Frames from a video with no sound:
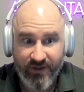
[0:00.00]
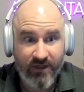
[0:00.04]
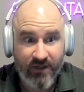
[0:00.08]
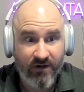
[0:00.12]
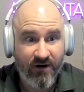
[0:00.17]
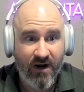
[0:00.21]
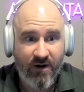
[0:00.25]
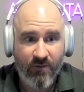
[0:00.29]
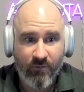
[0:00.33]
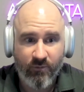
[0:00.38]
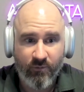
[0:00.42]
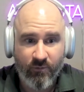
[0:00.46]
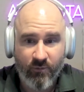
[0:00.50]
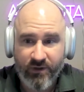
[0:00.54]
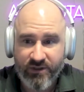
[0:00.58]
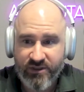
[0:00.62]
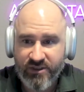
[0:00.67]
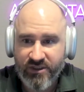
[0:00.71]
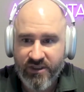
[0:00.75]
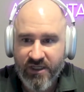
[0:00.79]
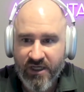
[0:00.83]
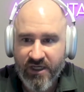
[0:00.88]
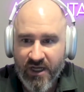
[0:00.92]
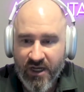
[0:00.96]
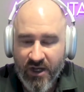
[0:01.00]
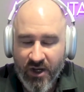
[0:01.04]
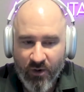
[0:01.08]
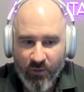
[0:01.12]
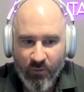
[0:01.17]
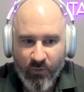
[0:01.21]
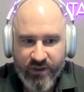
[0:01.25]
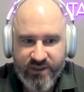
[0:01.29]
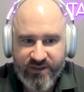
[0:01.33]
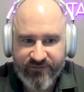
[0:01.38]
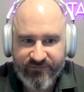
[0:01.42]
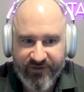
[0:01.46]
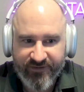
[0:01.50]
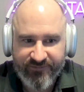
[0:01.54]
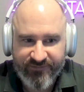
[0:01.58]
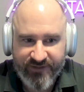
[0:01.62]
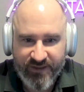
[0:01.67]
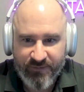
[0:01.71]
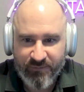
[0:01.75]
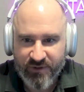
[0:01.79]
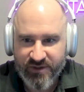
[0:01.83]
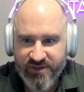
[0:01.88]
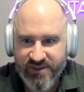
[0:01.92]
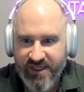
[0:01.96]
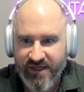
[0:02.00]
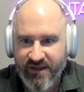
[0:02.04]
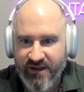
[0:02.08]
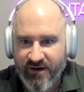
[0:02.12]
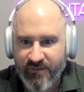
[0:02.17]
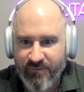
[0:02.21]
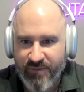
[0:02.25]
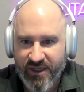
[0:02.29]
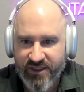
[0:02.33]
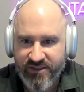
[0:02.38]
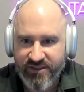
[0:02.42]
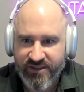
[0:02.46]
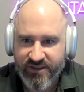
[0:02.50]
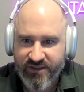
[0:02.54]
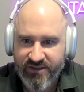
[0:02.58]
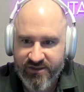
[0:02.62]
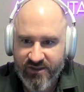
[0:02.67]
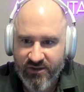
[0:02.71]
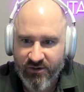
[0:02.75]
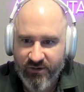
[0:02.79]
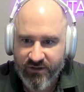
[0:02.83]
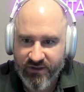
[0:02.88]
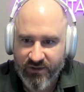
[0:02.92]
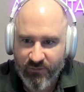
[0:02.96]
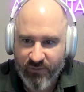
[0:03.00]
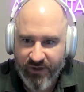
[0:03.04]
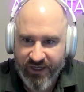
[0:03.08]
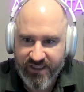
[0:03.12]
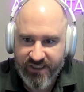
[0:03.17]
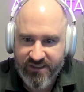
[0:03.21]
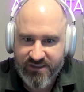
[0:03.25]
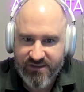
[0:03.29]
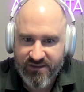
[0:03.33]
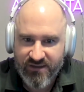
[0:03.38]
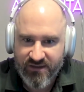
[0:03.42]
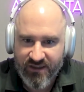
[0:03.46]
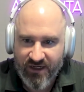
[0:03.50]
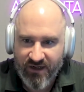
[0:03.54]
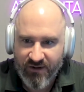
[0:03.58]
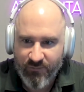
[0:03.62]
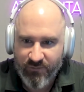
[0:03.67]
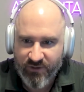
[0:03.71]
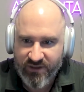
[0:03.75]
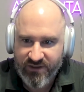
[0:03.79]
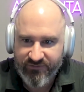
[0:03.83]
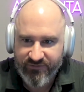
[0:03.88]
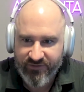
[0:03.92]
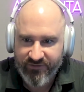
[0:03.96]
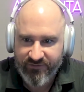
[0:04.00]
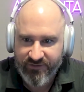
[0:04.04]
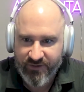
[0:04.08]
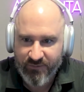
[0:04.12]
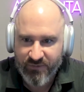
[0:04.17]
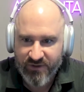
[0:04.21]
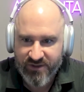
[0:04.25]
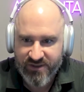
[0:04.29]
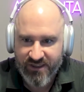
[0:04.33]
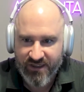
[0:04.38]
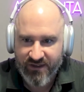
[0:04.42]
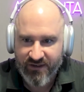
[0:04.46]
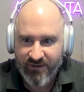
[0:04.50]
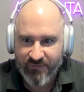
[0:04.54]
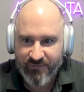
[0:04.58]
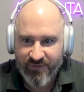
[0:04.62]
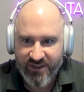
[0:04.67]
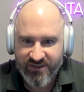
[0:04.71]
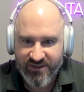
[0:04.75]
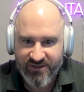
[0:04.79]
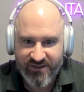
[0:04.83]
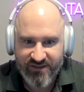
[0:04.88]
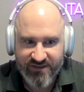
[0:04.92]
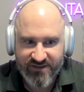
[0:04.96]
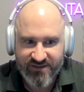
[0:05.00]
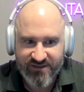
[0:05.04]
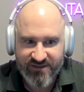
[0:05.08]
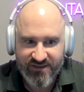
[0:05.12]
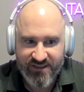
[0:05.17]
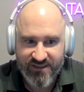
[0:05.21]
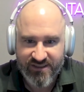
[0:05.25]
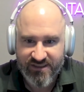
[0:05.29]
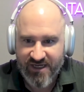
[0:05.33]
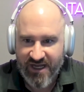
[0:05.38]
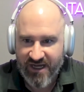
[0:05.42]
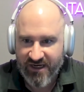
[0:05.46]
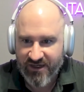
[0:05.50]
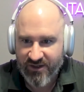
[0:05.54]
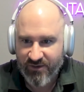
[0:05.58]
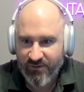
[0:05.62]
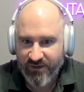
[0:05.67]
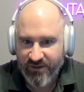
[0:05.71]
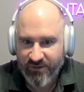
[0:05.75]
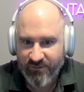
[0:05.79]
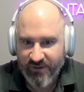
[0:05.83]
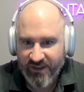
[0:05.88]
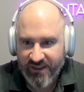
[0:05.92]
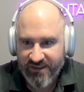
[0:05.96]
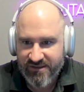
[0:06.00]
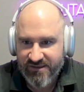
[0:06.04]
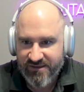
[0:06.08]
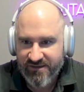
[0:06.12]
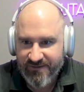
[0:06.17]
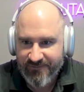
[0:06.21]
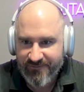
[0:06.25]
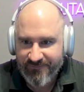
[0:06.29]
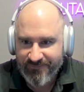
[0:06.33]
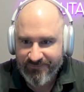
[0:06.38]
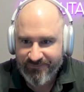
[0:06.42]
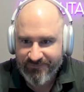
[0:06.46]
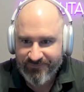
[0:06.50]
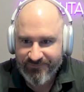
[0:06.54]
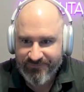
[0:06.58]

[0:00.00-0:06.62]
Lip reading: figure out which 50% of their budget is going to waste, and which 50% of their budget is not going to waste.